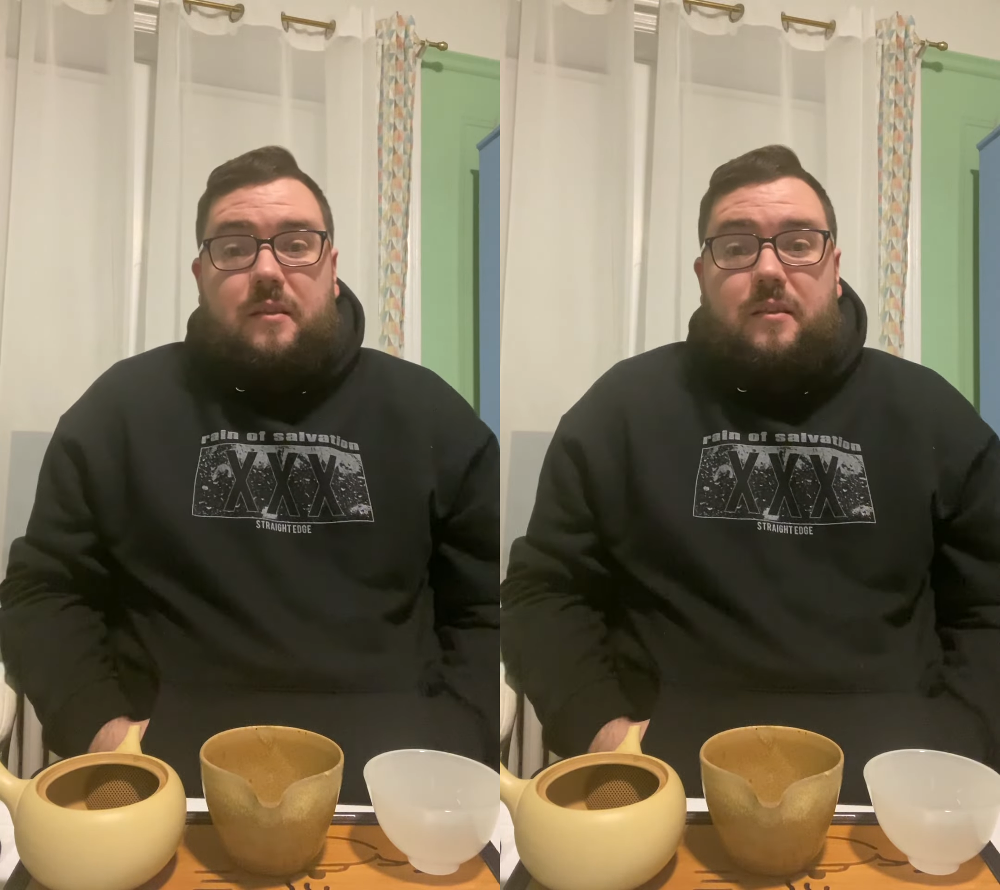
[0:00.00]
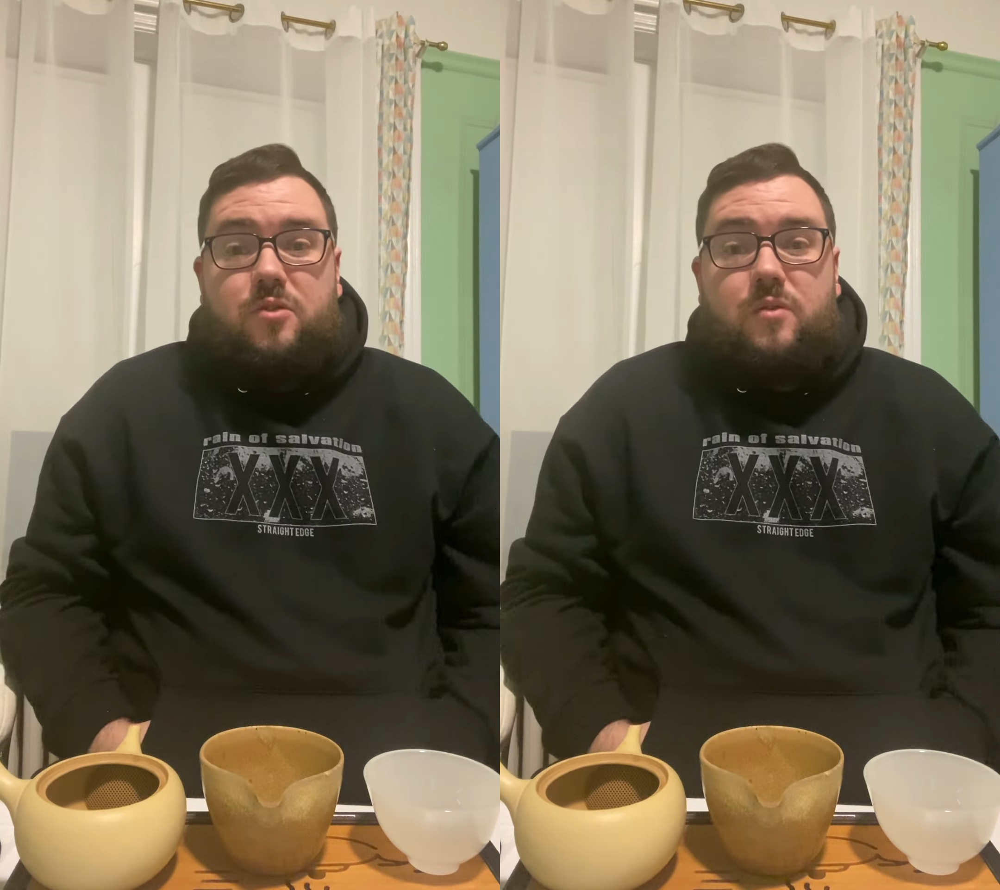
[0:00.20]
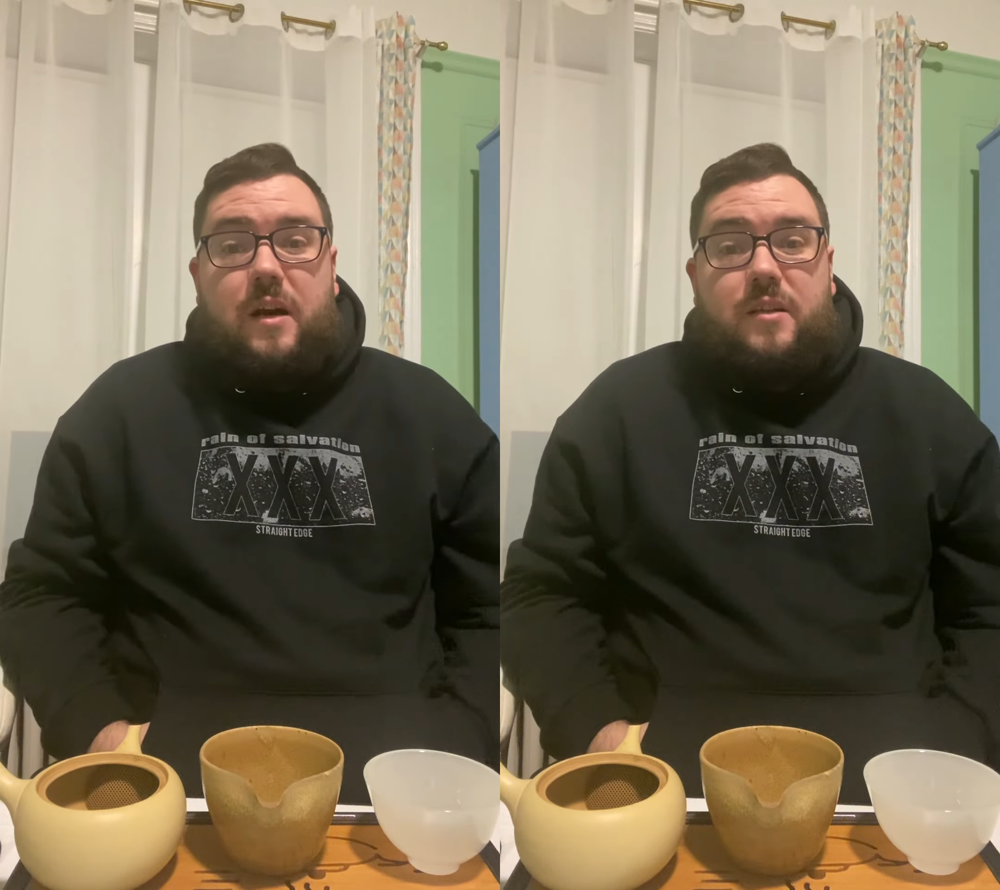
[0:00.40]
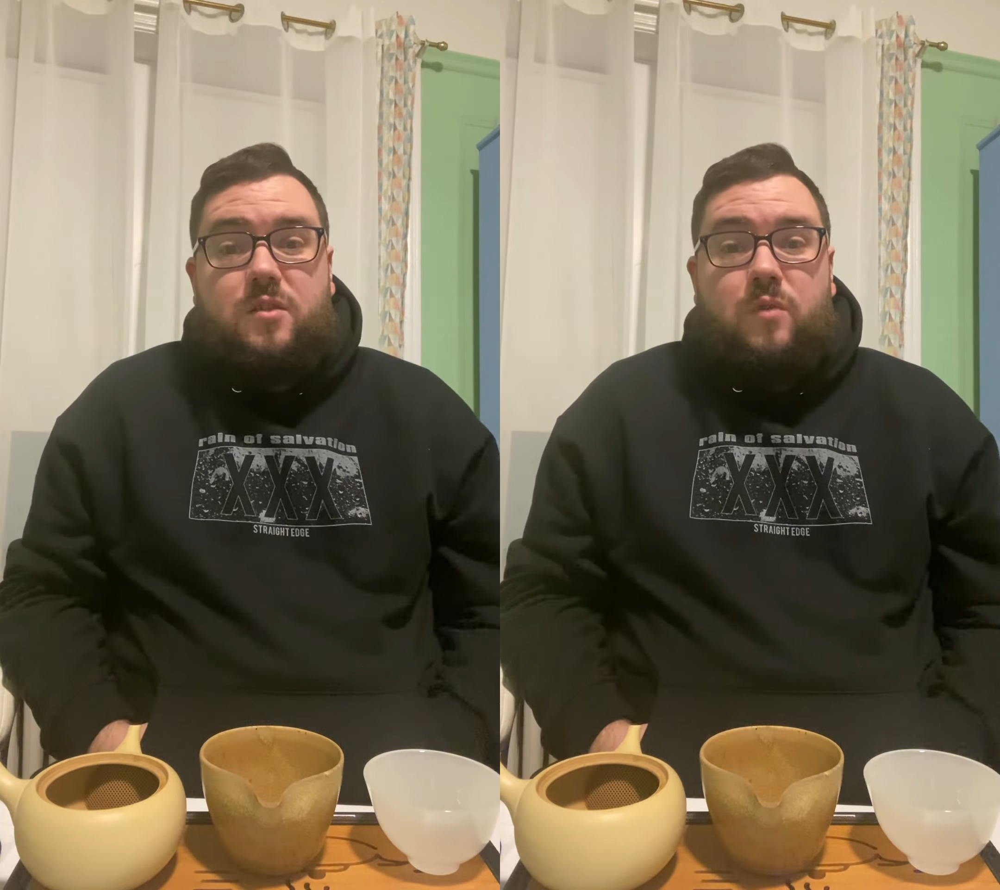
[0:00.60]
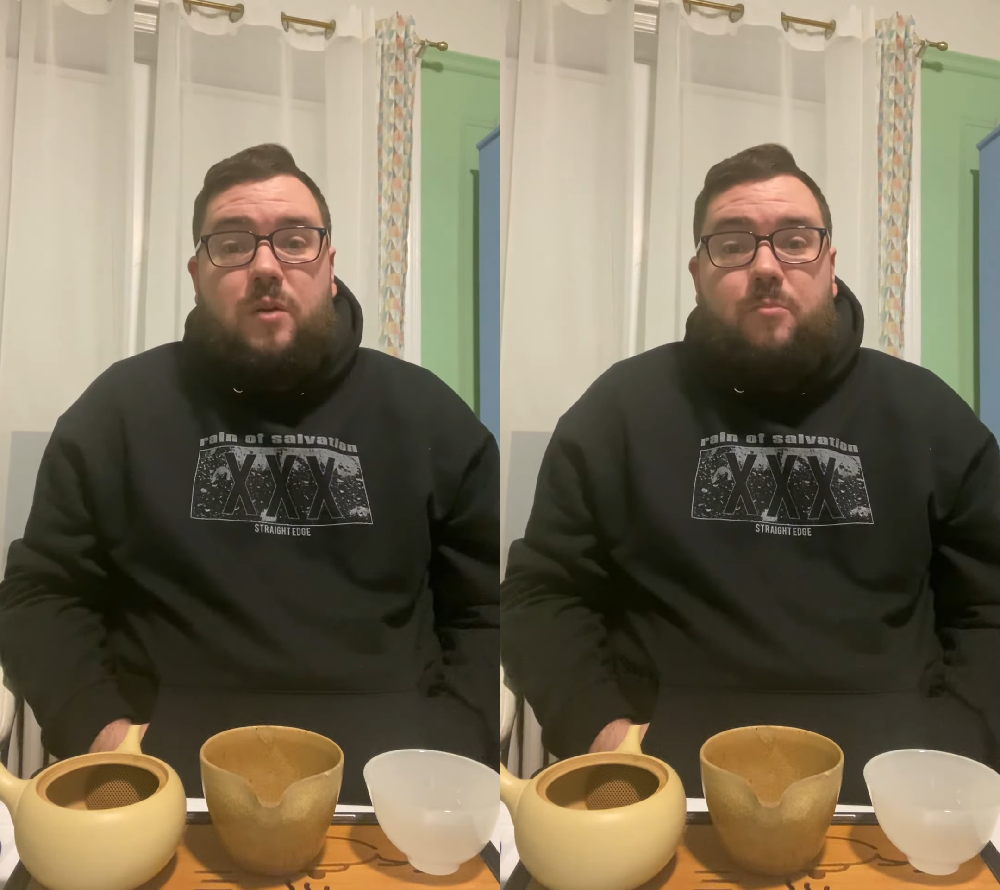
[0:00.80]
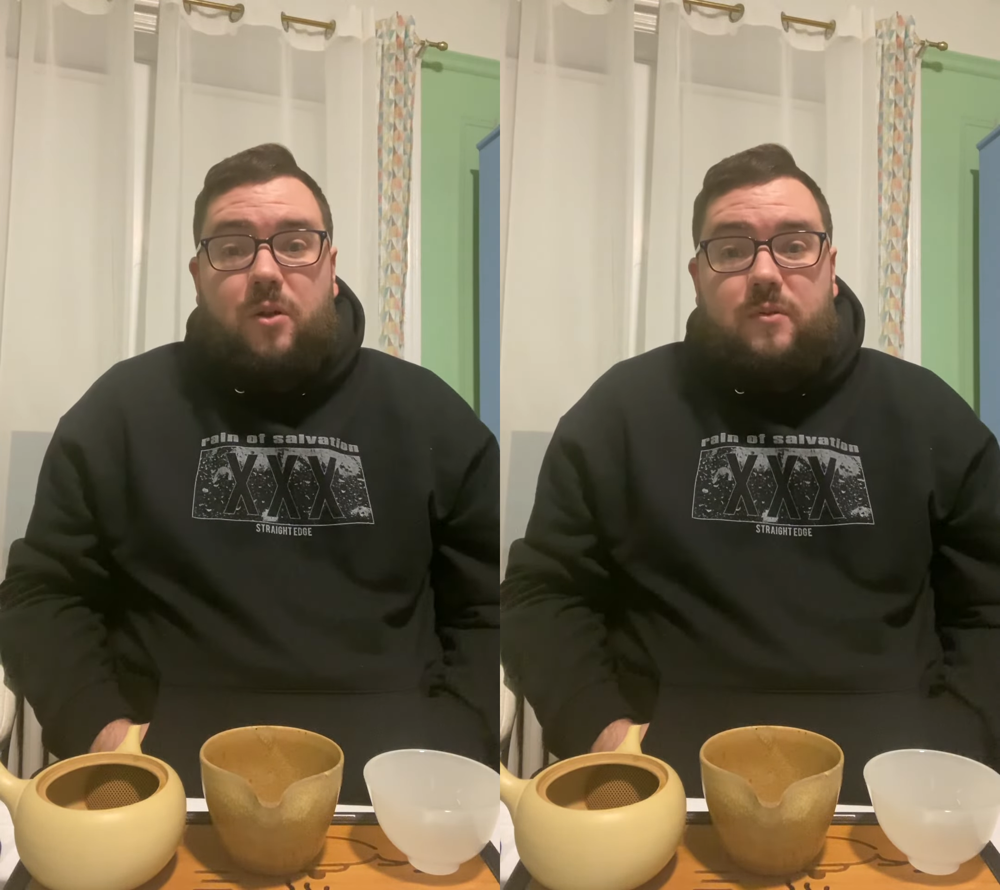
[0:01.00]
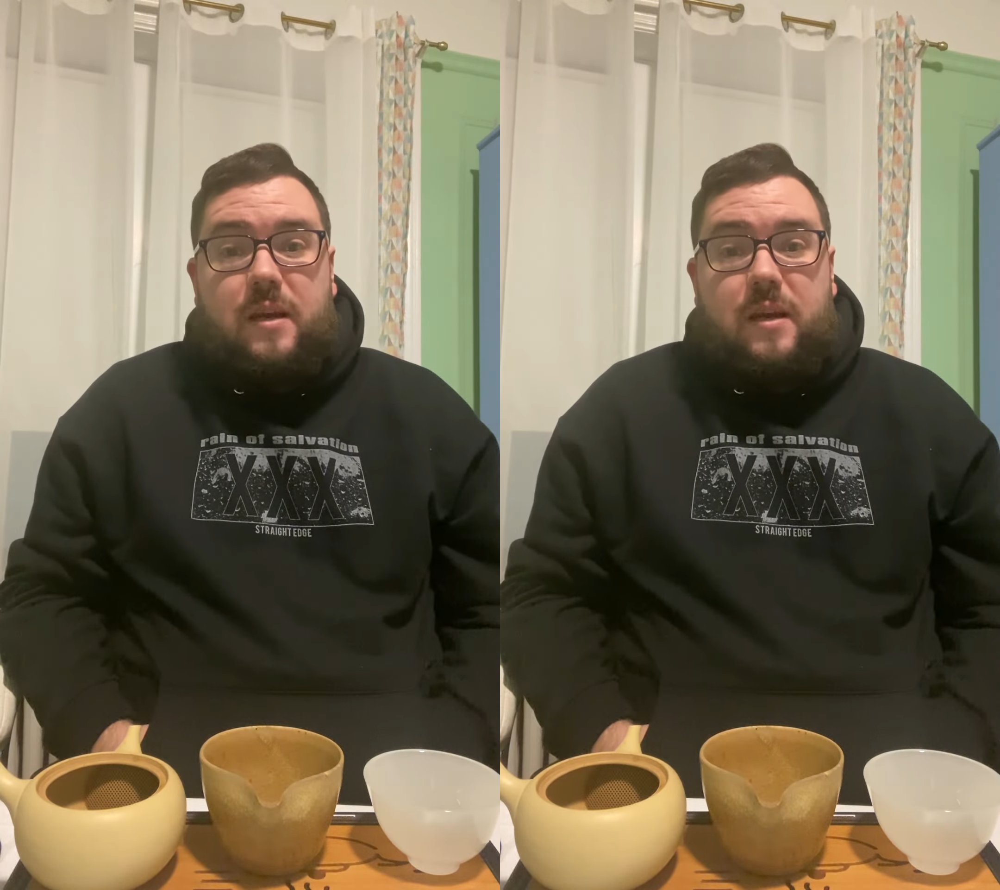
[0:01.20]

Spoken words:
the shrine is rebuilt